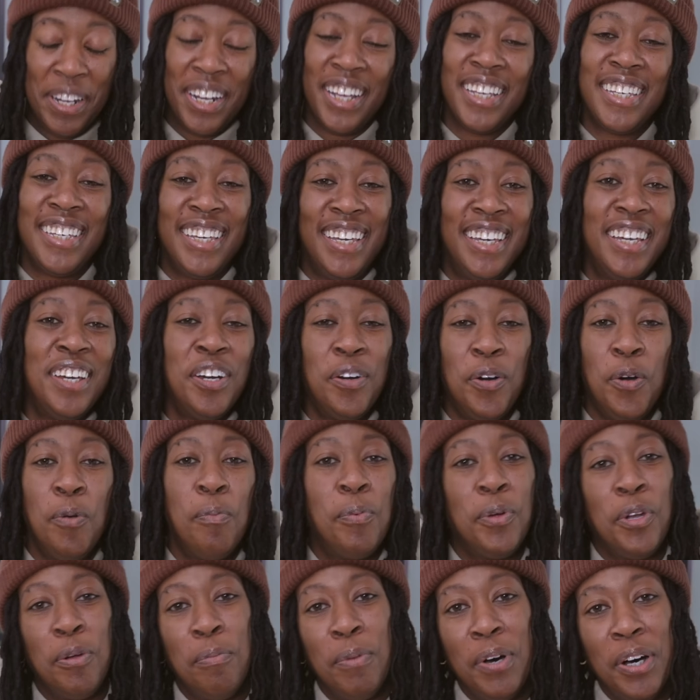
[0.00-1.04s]
And I can't
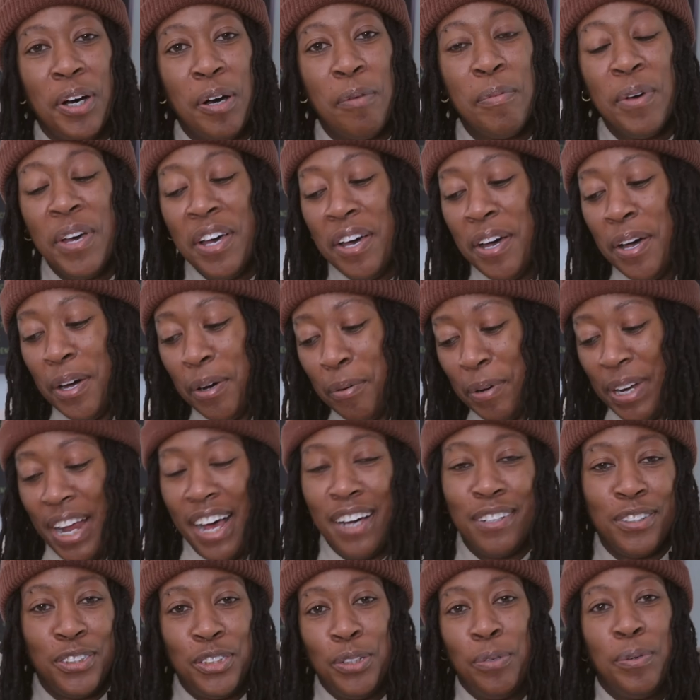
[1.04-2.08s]
open them up
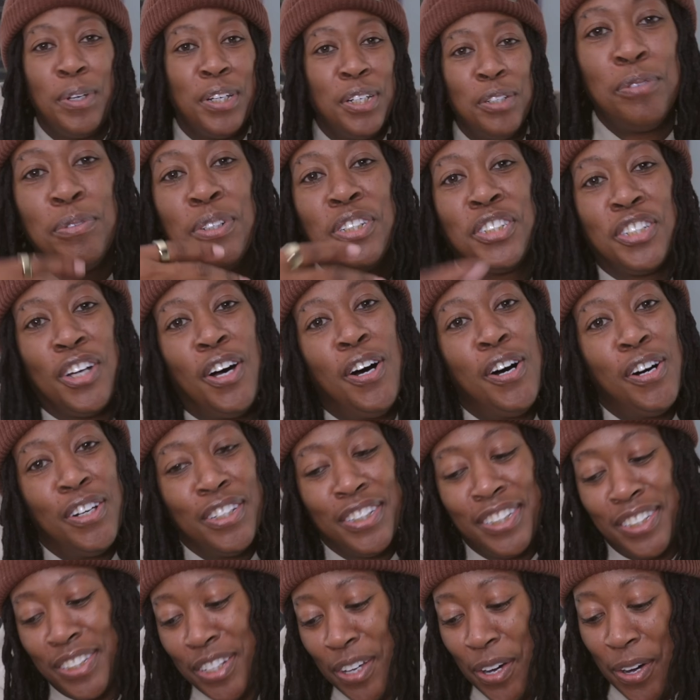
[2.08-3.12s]
without doing it with
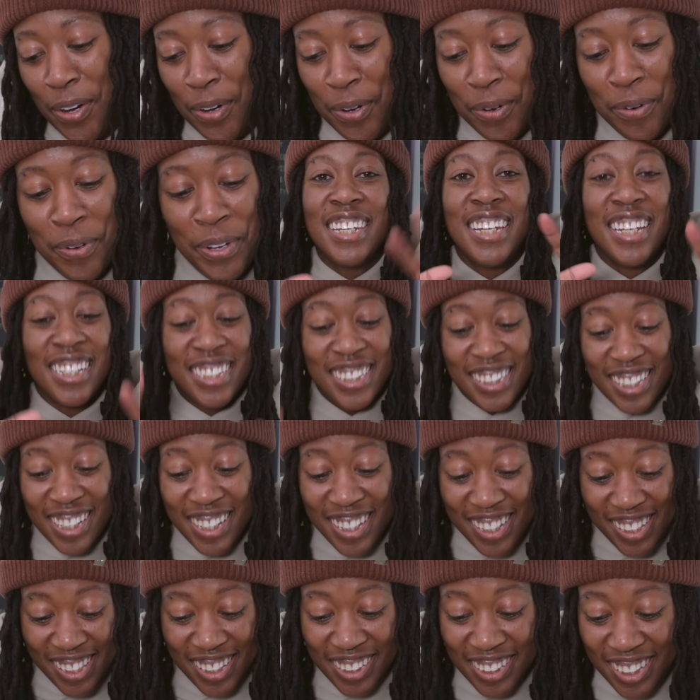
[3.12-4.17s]
y'all. So let's
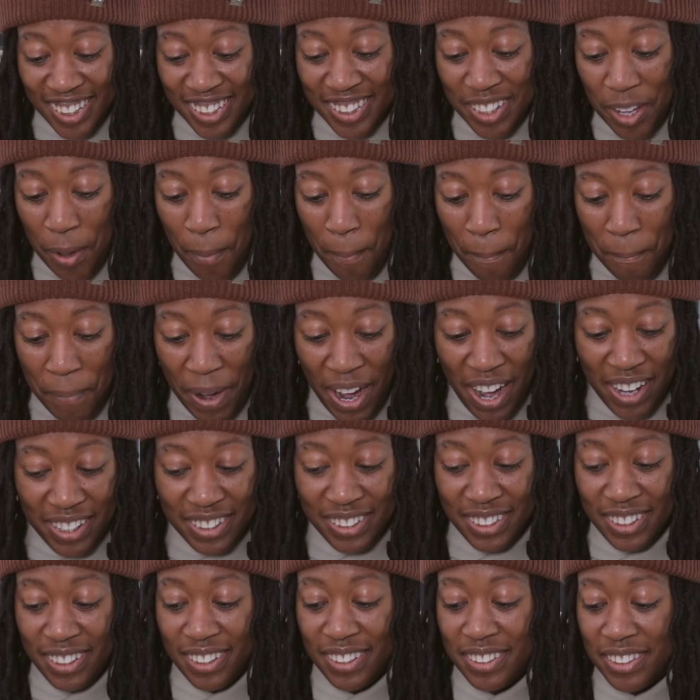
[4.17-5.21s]
get into these
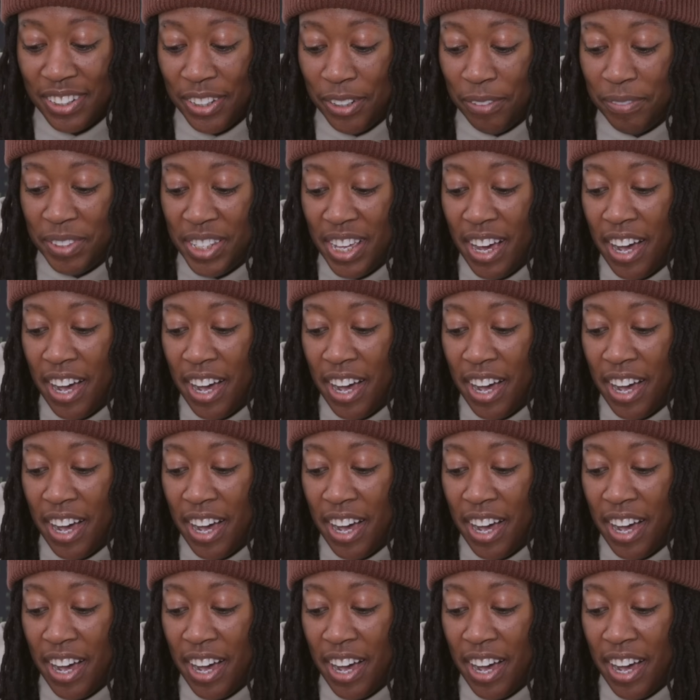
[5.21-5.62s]
unboxings of the